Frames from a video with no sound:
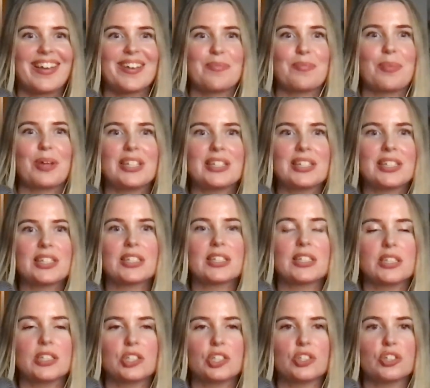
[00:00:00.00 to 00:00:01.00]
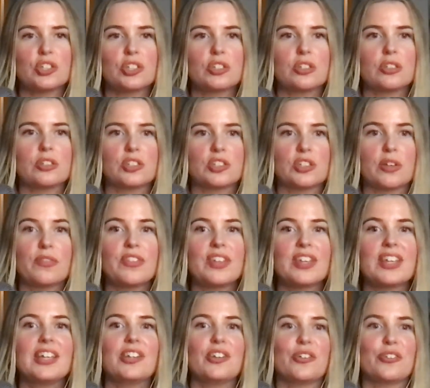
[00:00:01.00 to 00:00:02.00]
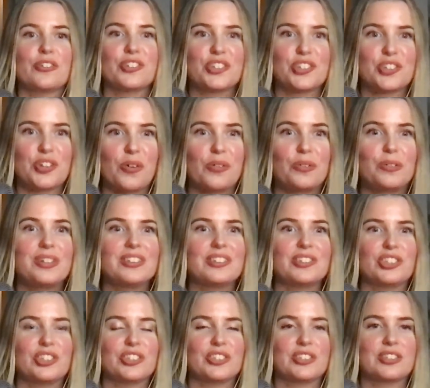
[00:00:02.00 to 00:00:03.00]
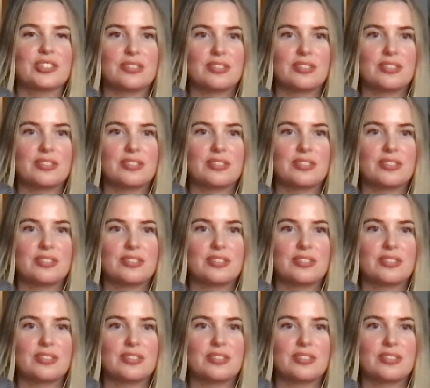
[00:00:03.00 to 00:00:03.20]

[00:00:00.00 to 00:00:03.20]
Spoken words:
but it's just something in your soul. Just